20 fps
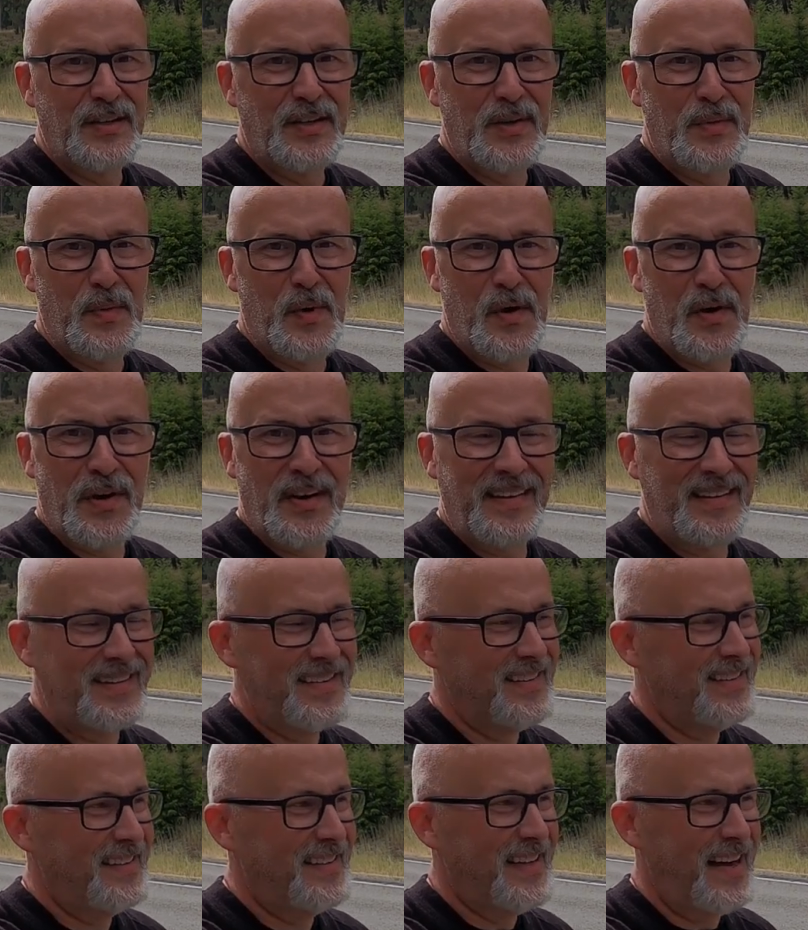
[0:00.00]
Good morning.
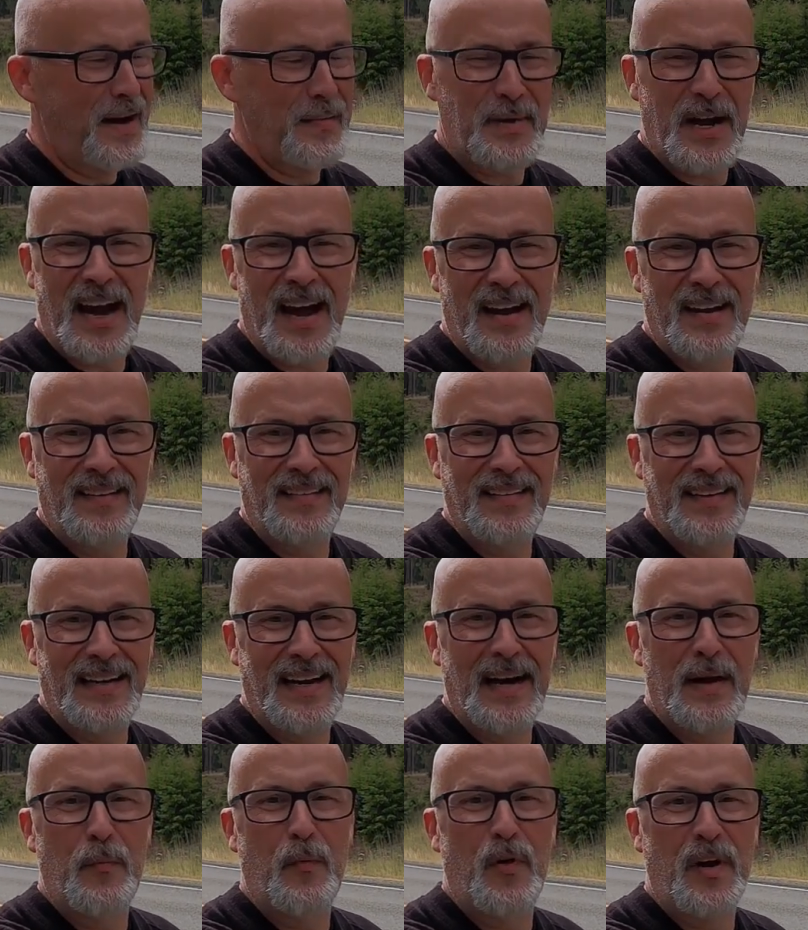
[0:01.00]
I'm Kyle,
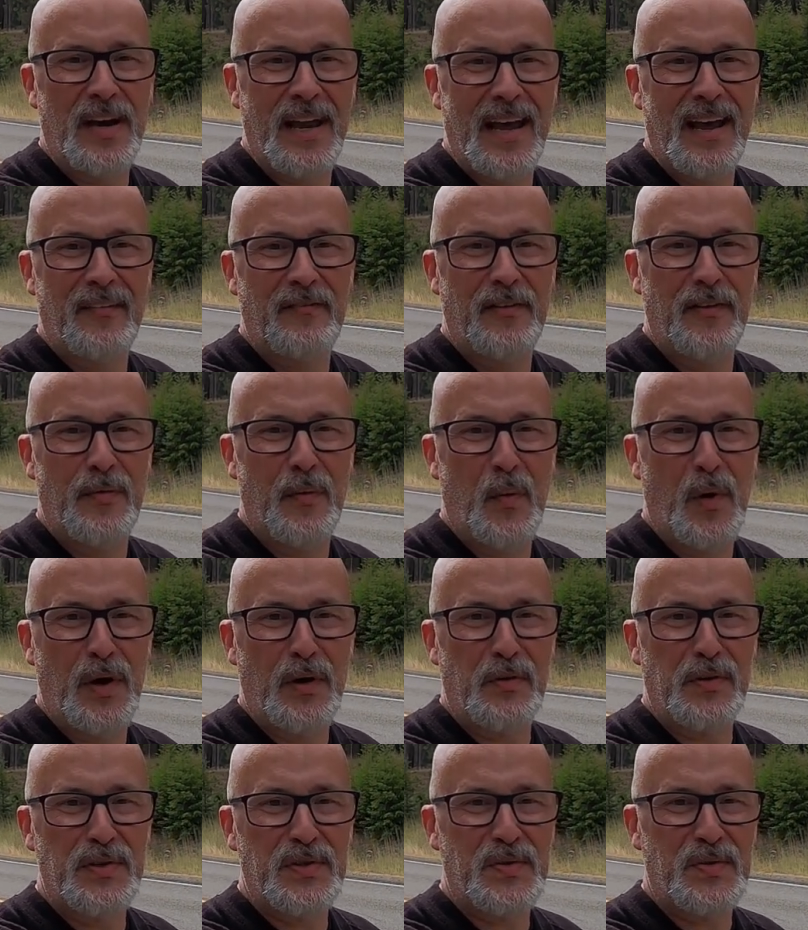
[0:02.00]
and I am one half of the
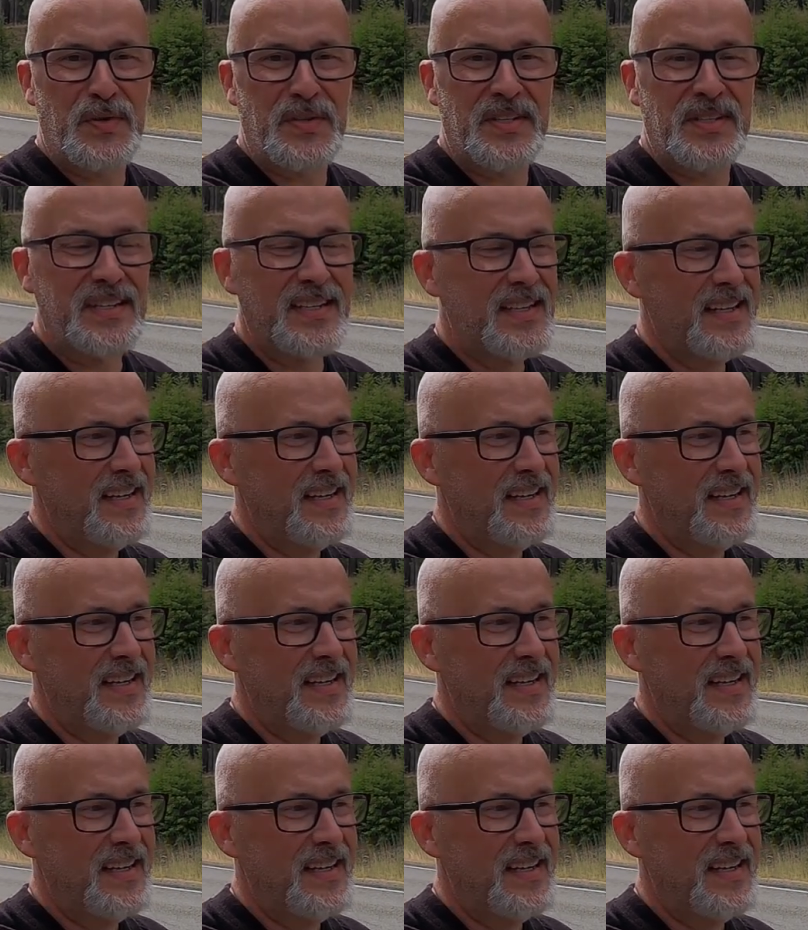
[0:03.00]
Wandering Shores.